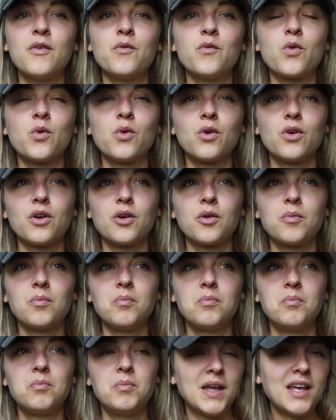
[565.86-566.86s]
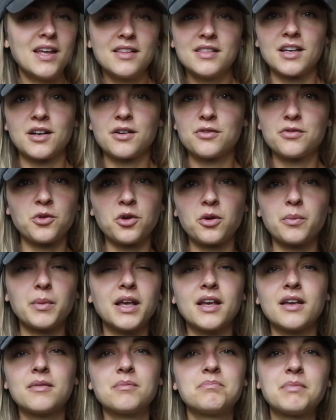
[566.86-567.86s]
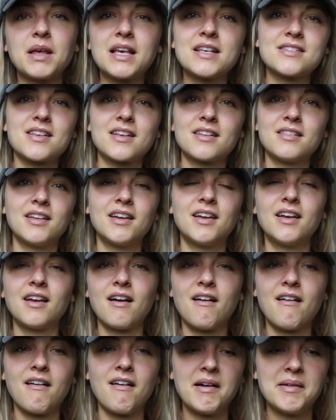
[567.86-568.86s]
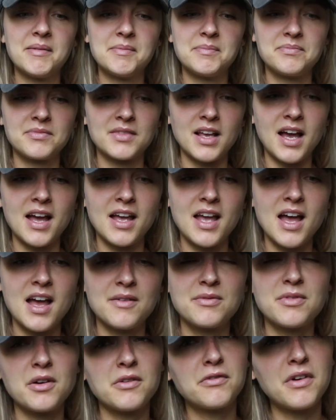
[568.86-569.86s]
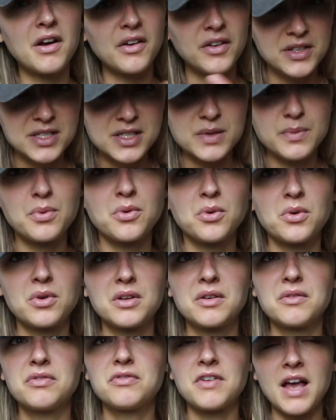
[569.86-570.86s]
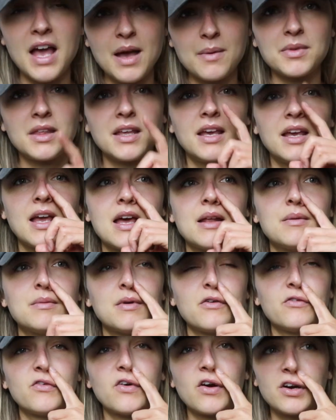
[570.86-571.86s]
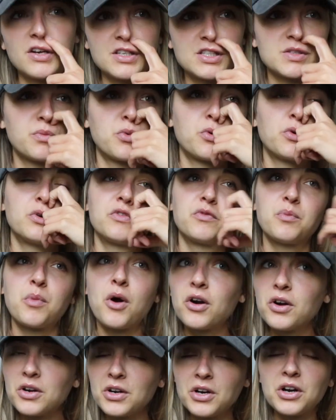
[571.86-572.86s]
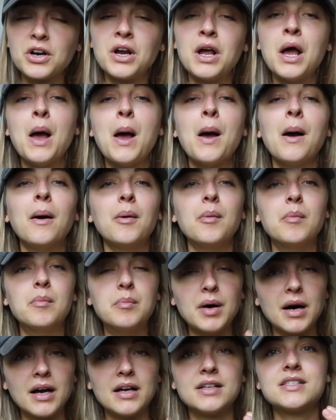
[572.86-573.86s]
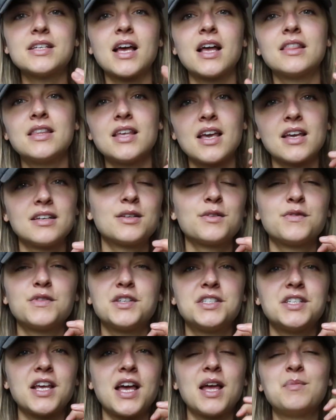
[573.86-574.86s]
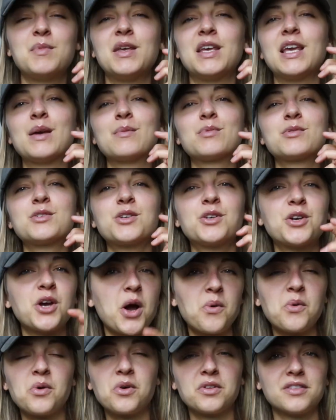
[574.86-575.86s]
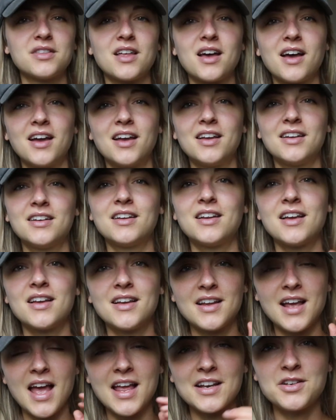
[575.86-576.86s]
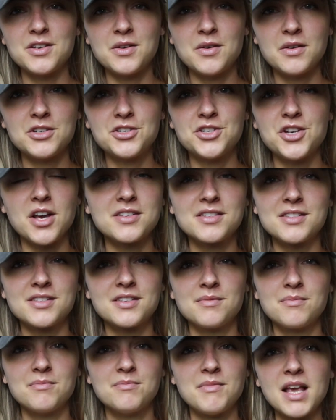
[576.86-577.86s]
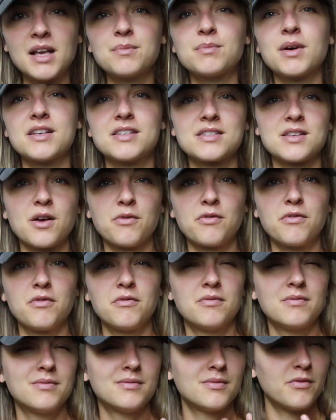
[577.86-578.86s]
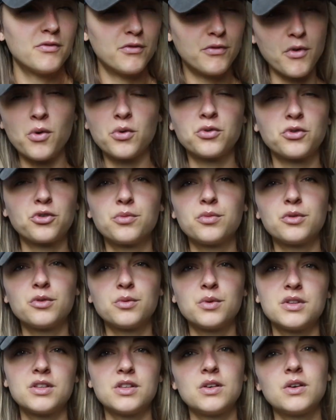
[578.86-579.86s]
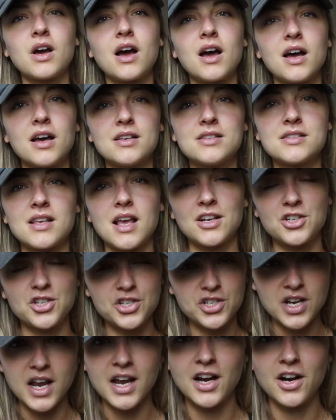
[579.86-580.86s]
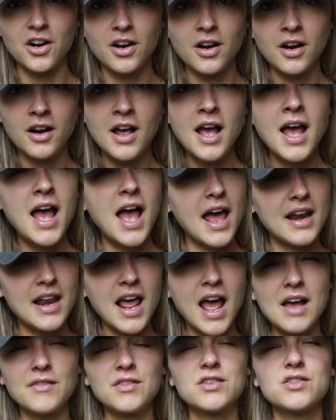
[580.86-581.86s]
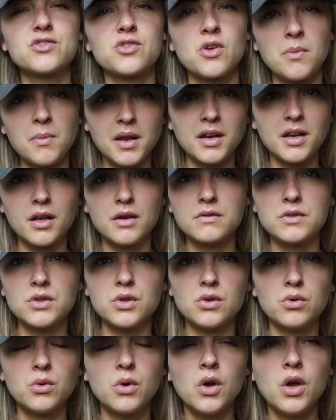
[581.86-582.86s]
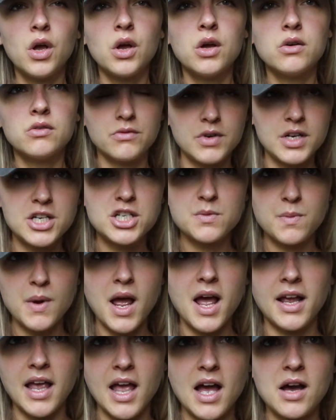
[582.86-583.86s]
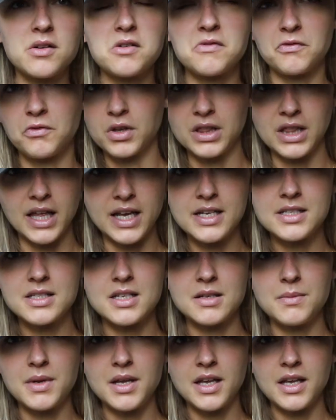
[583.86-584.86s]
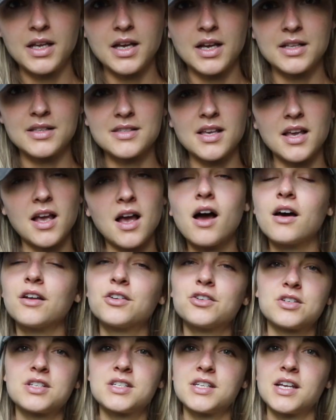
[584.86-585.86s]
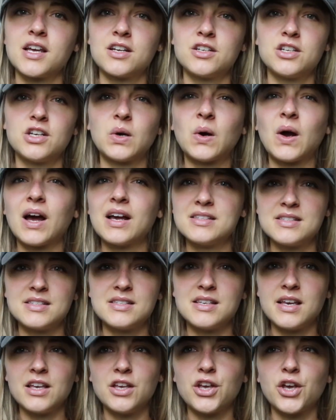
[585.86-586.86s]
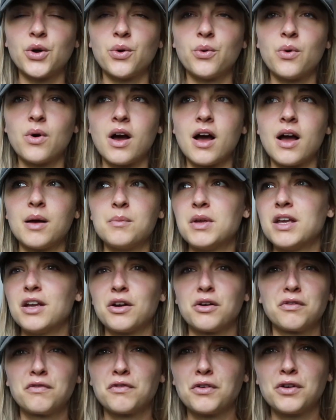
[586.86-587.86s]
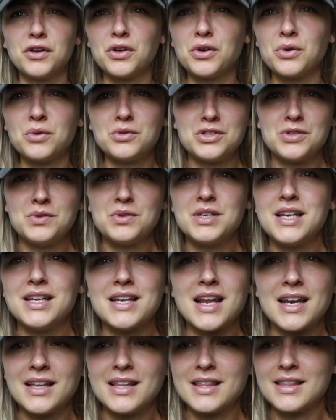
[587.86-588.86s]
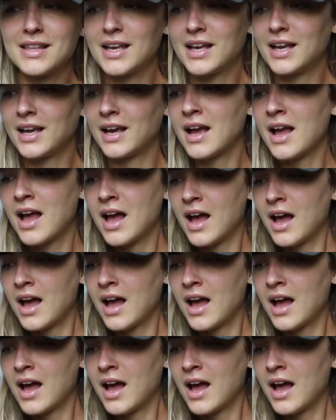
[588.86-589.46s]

for being there for me, basically. Um, I have a very supportive family and a very supportive partner, but at the end of the day, being able to go online and just make myself vulnerable with you guys and share, and having so many of you reach back out and relate to me and say, I understand you, I see you, I'm here for you, do you need anything?